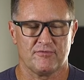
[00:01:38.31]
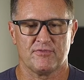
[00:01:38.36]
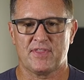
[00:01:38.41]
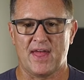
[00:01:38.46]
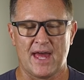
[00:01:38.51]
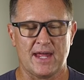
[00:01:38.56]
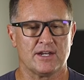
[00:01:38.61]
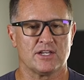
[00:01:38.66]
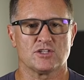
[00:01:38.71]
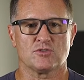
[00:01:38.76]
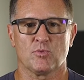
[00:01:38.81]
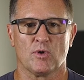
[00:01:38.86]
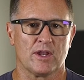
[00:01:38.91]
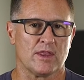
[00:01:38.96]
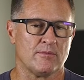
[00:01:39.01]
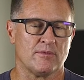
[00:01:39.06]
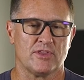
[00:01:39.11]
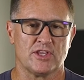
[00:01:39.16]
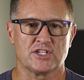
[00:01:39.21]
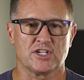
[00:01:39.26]
That is
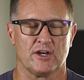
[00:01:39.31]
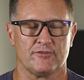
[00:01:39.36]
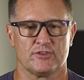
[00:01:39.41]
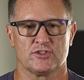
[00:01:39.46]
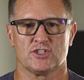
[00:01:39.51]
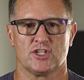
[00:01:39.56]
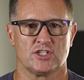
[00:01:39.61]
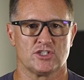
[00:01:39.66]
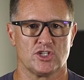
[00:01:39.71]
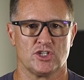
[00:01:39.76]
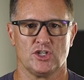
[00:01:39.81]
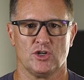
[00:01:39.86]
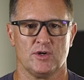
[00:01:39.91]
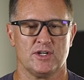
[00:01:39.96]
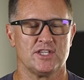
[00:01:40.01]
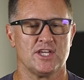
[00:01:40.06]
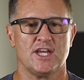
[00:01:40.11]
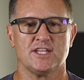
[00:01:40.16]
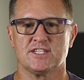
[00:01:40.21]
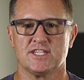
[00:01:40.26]
one of the toughest things to do.
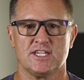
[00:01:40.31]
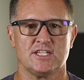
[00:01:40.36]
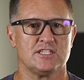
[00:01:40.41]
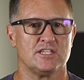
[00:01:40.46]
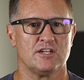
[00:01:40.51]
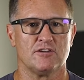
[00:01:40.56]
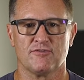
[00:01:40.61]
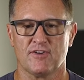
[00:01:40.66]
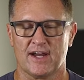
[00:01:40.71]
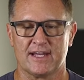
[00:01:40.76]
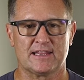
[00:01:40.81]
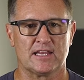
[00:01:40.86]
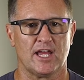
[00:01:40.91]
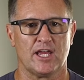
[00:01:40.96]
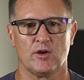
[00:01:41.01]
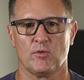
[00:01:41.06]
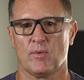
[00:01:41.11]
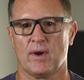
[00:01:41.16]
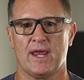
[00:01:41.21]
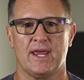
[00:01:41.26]
It's easy to find
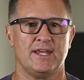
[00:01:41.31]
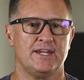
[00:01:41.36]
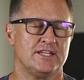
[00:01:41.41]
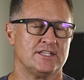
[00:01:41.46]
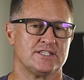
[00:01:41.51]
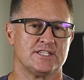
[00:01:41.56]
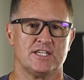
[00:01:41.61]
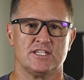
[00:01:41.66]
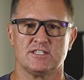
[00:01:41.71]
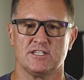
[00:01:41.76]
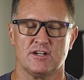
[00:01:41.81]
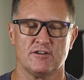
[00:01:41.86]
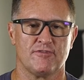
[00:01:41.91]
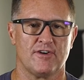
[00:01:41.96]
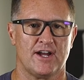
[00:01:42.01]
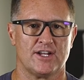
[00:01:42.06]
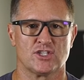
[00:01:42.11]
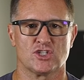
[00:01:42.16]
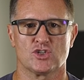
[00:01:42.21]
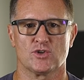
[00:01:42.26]
lightweight, it's easy to
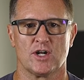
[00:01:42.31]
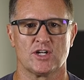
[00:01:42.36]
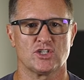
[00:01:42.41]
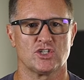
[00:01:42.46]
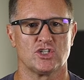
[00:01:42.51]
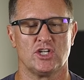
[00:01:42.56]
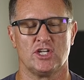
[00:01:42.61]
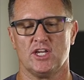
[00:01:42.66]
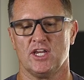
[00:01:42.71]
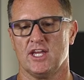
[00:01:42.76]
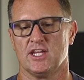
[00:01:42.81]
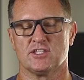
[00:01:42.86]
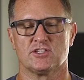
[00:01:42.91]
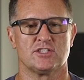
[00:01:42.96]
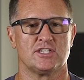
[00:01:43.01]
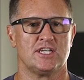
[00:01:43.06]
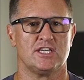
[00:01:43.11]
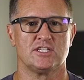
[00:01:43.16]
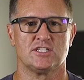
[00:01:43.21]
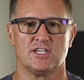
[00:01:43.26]
find stretchy,
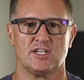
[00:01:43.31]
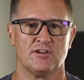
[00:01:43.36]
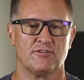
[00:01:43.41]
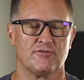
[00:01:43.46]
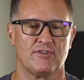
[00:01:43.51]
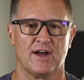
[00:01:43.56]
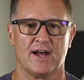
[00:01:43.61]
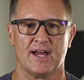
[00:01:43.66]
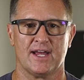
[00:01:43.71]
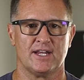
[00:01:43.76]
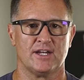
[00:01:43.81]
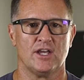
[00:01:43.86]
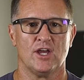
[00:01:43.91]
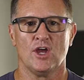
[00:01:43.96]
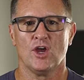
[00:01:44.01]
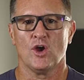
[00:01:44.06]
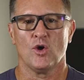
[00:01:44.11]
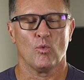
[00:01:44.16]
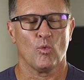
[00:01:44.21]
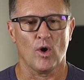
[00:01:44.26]
it's easy to find
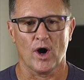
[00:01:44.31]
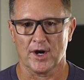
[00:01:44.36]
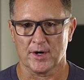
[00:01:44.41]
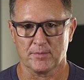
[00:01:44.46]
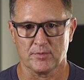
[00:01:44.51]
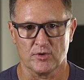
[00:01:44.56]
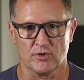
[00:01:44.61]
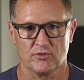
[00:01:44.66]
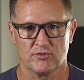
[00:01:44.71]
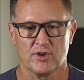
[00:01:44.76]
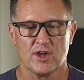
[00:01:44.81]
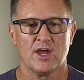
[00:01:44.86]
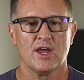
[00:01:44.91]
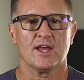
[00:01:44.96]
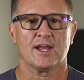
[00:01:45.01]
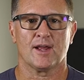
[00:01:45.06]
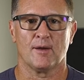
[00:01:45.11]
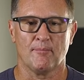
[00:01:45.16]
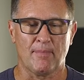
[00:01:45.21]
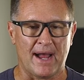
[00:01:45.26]
waterproof.
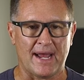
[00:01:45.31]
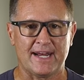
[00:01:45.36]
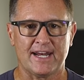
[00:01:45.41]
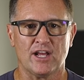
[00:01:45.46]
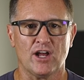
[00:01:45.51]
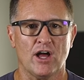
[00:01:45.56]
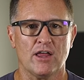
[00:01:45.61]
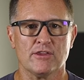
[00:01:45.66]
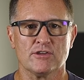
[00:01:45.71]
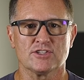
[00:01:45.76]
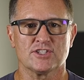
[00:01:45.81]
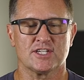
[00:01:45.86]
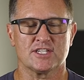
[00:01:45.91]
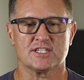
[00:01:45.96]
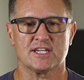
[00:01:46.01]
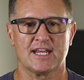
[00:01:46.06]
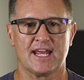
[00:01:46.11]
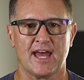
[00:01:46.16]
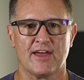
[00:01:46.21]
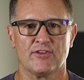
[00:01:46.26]
Combining all those
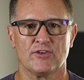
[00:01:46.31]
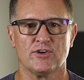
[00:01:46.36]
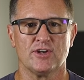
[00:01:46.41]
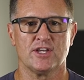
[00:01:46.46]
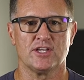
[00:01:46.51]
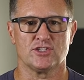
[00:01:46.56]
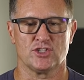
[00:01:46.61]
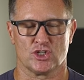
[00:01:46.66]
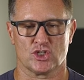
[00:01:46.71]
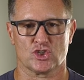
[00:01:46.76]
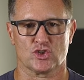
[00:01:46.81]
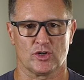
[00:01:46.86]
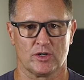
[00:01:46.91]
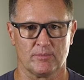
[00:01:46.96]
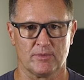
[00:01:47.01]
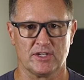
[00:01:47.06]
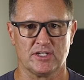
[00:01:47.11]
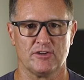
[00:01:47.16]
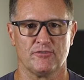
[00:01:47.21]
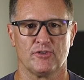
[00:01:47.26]
things together is
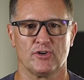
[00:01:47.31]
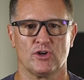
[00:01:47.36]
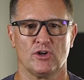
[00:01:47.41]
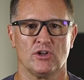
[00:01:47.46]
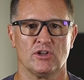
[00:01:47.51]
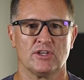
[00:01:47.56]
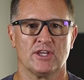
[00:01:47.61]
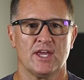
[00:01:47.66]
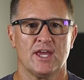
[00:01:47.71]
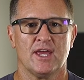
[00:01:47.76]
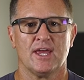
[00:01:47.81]
extremely difficult.